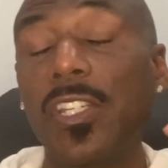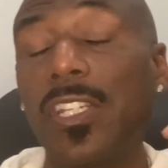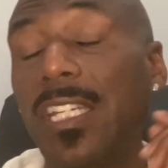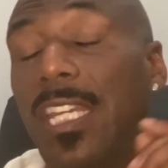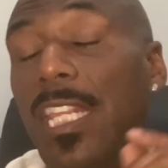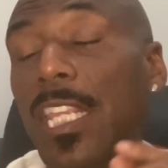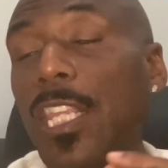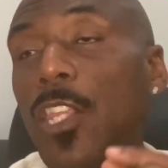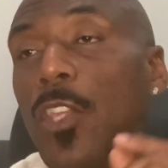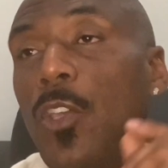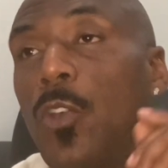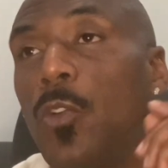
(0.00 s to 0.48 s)

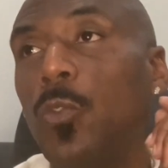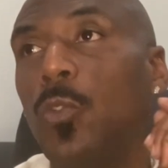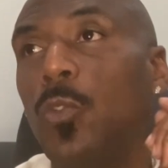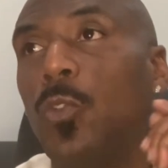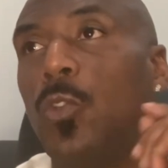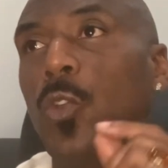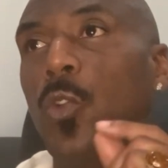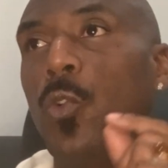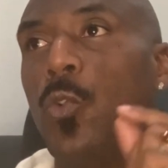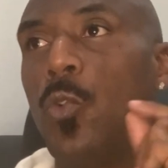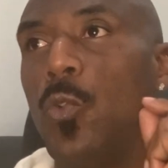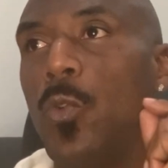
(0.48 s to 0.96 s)
still
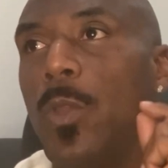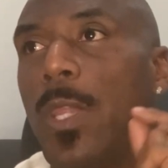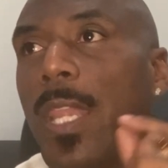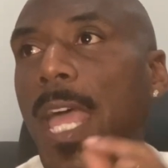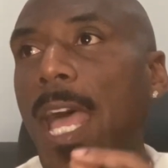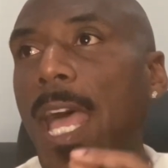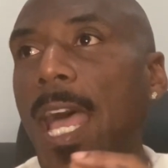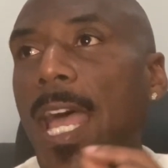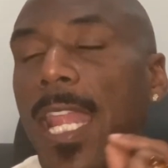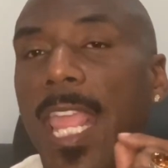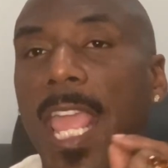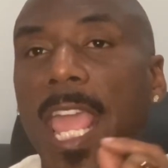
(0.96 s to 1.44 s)
do
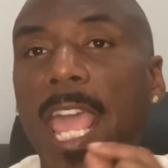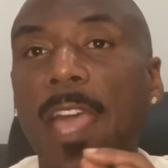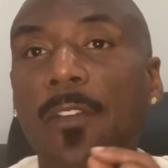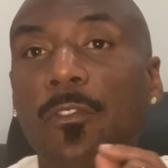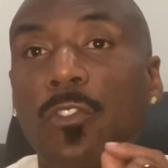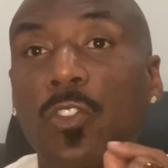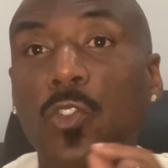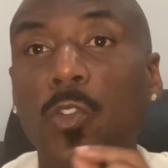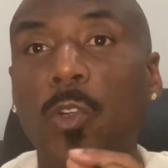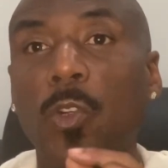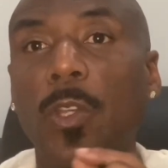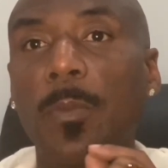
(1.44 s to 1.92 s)
not
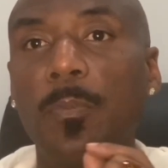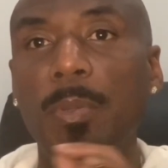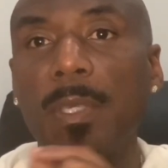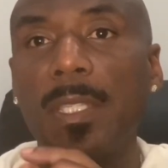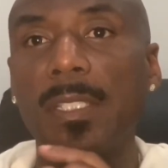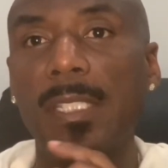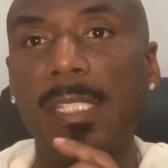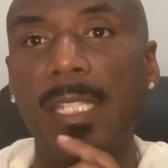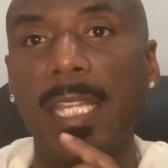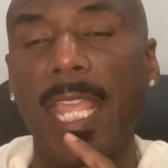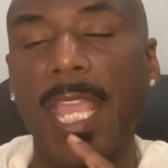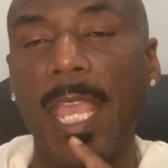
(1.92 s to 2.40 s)
have joy,
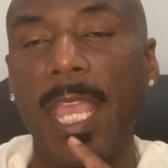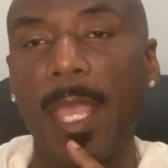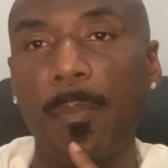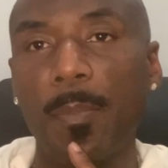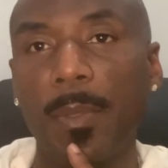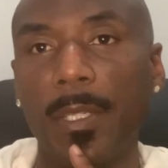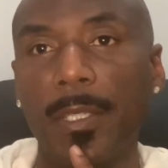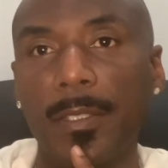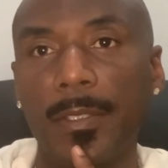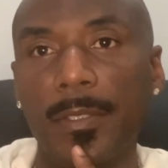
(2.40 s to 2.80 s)
peace, and happiness.